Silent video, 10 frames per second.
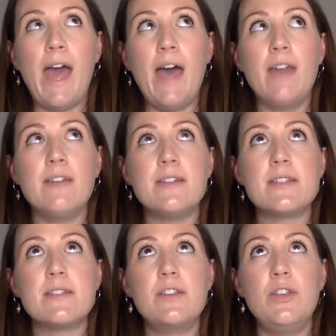
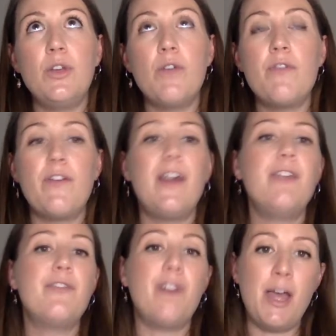and you can
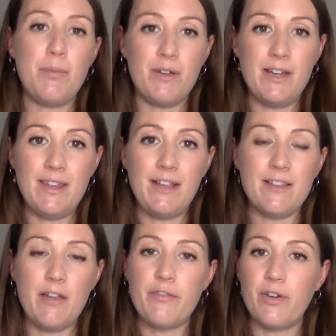find fiber in
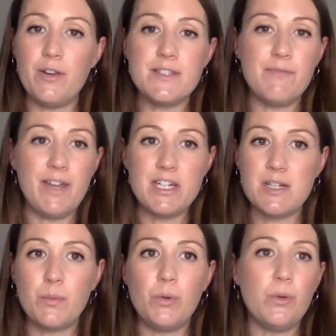things like fruits and
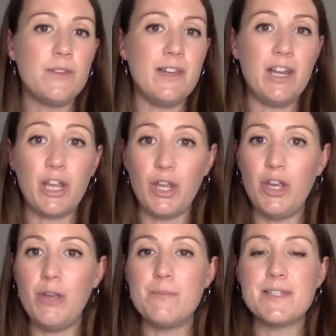vegetables and
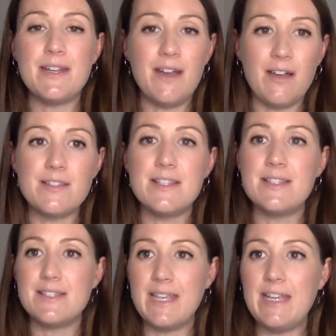legumes and nuts
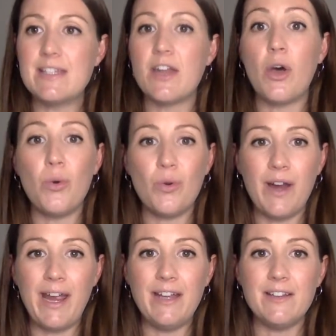and seeds and whole
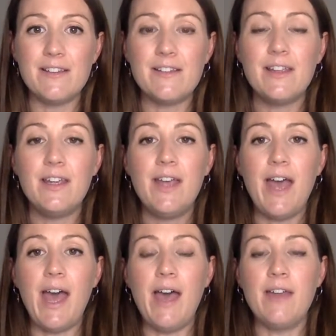grains
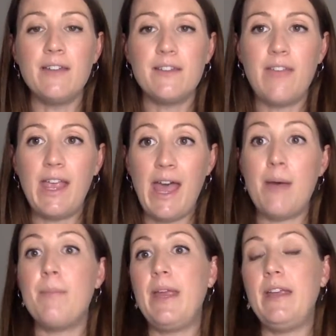and they
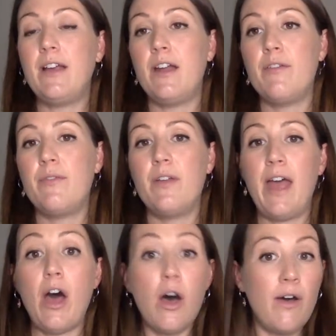can be kind of
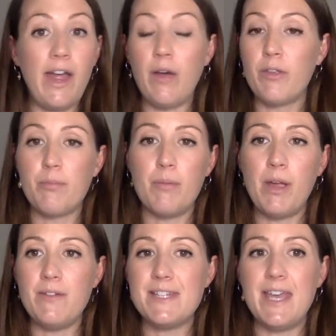heart health
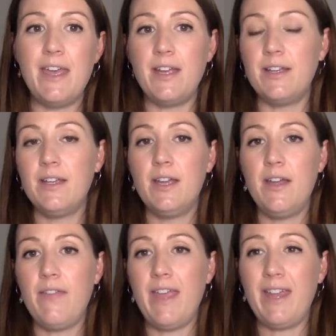promoting
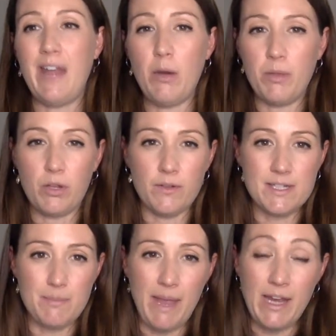they can help with
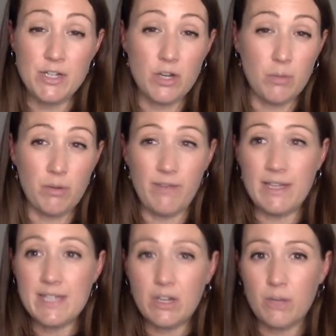constipation or
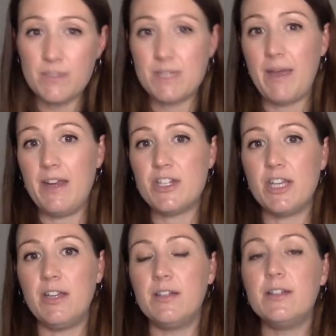preventing
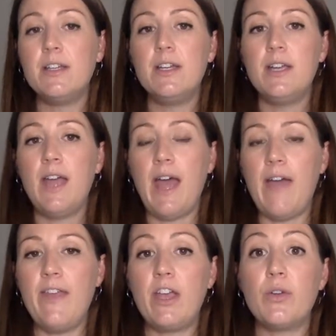constipation
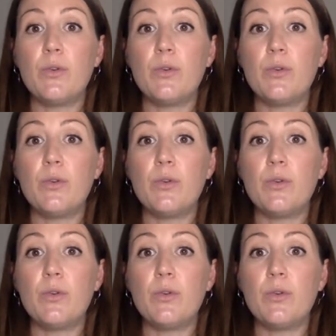and they